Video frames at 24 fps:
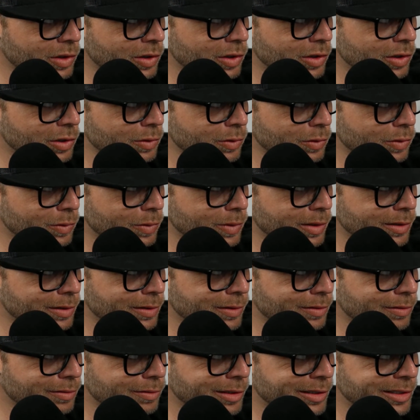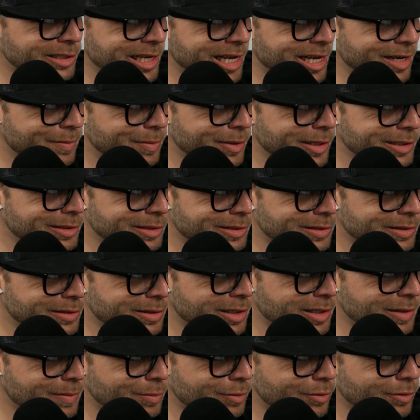Oh, the database is
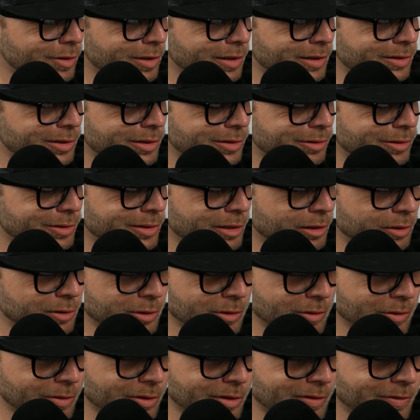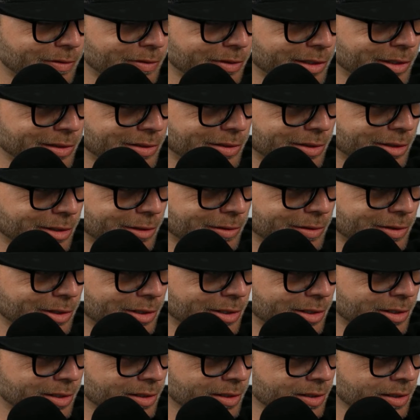not processed. It tells you all the different things. It goes
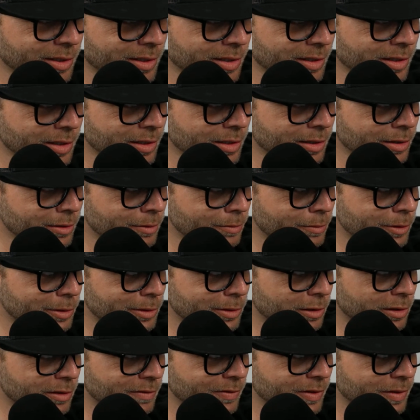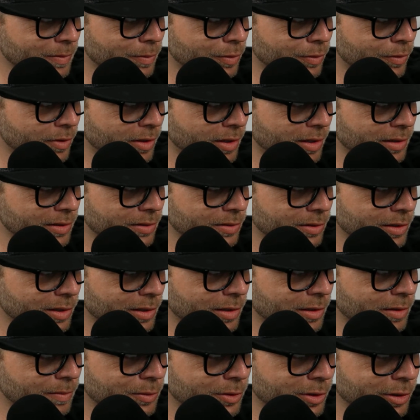here. Resolving
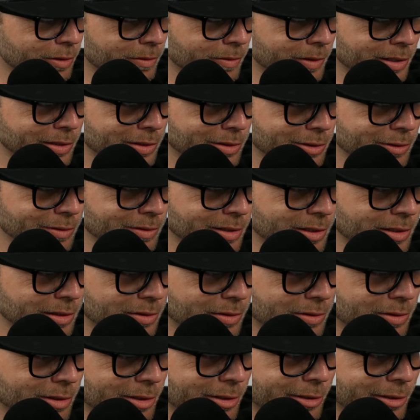so let's do this.